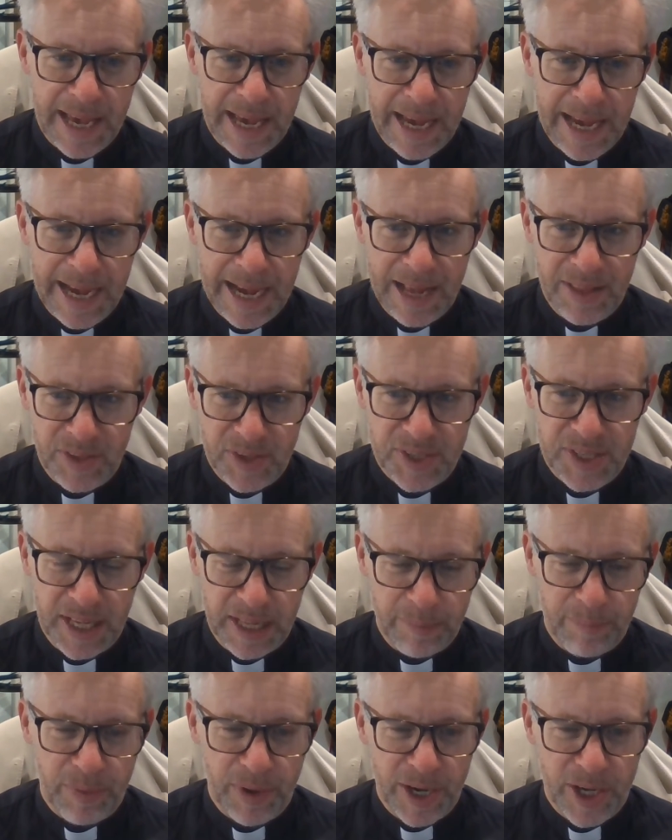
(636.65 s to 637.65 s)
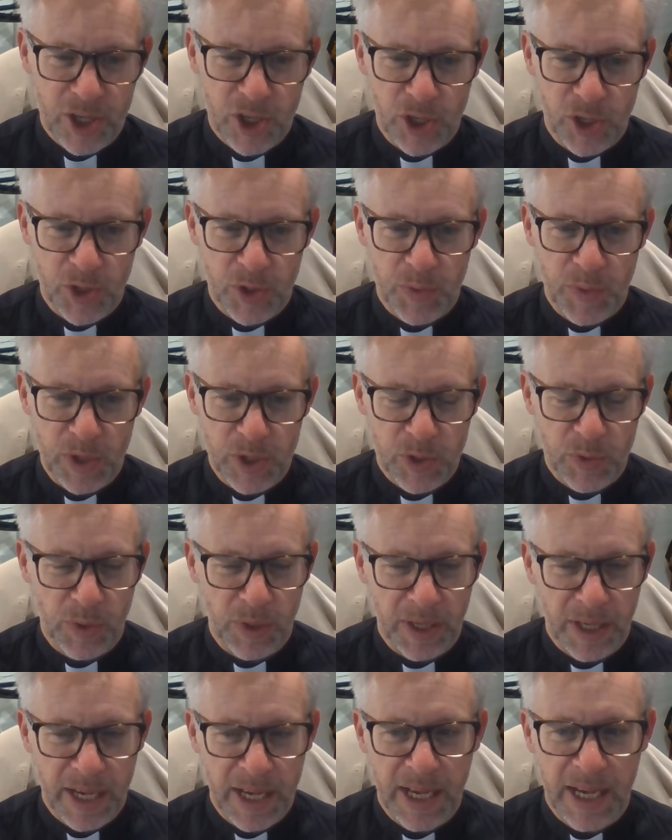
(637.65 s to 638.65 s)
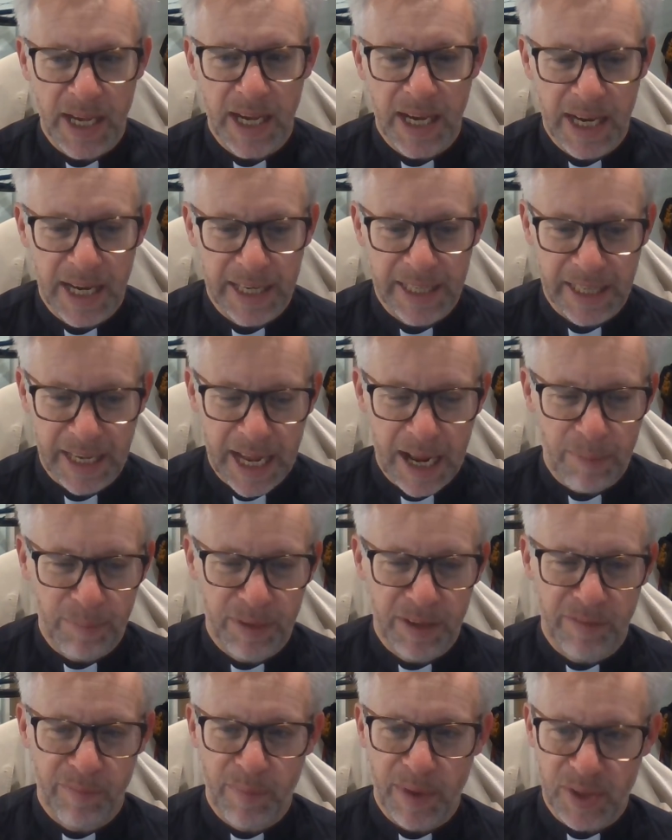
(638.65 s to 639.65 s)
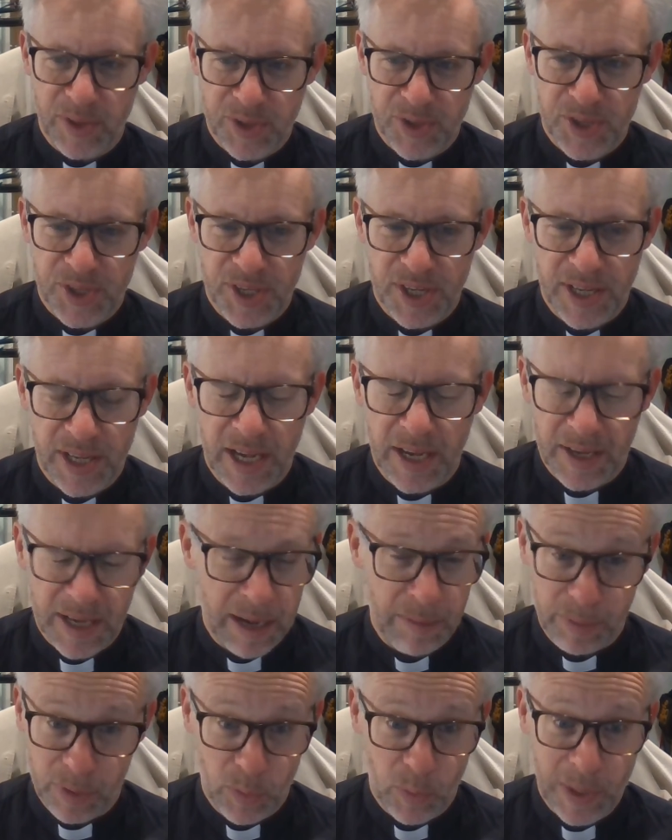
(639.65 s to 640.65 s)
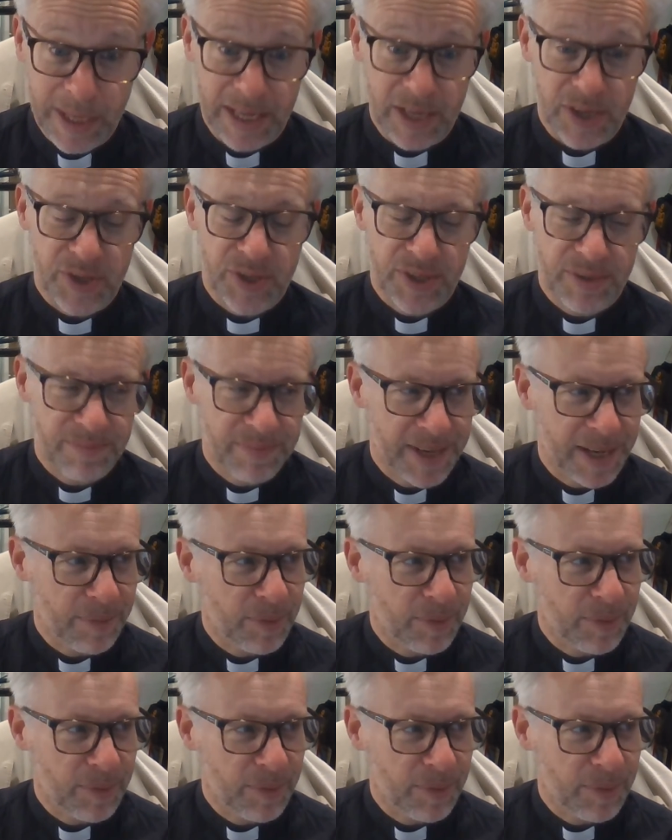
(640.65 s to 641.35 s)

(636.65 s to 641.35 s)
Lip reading: and the celebrations which will occur in a couple of months, a couple of weeks